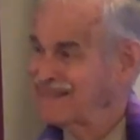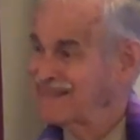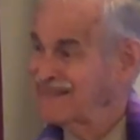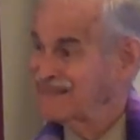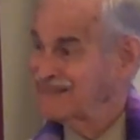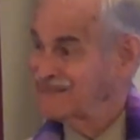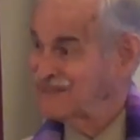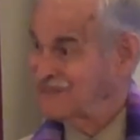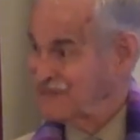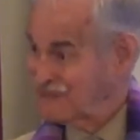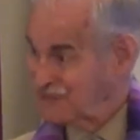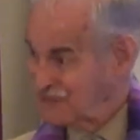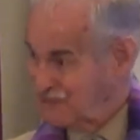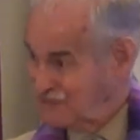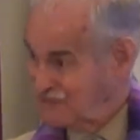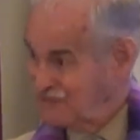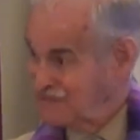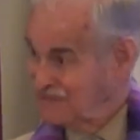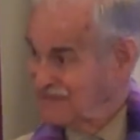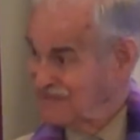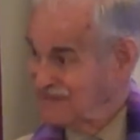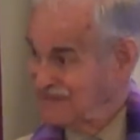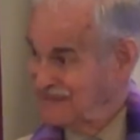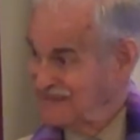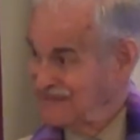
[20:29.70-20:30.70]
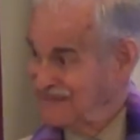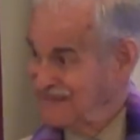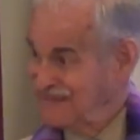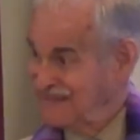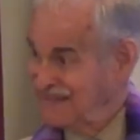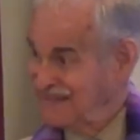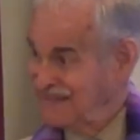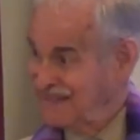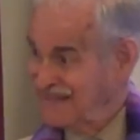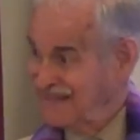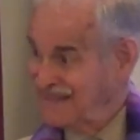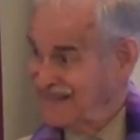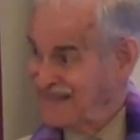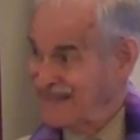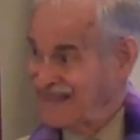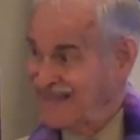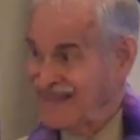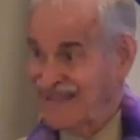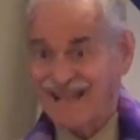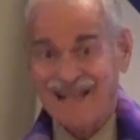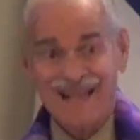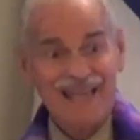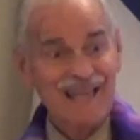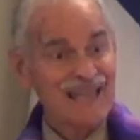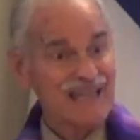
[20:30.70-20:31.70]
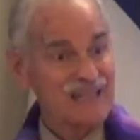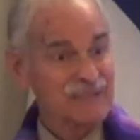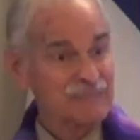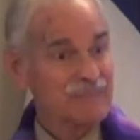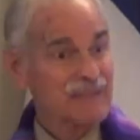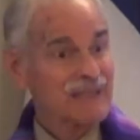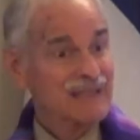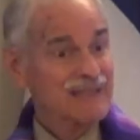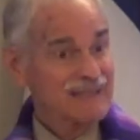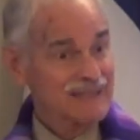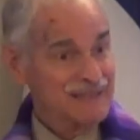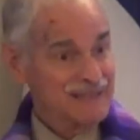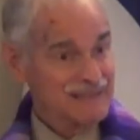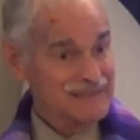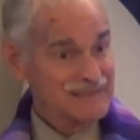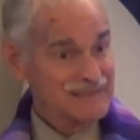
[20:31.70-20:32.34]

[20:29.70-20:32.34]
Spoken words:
in you and me.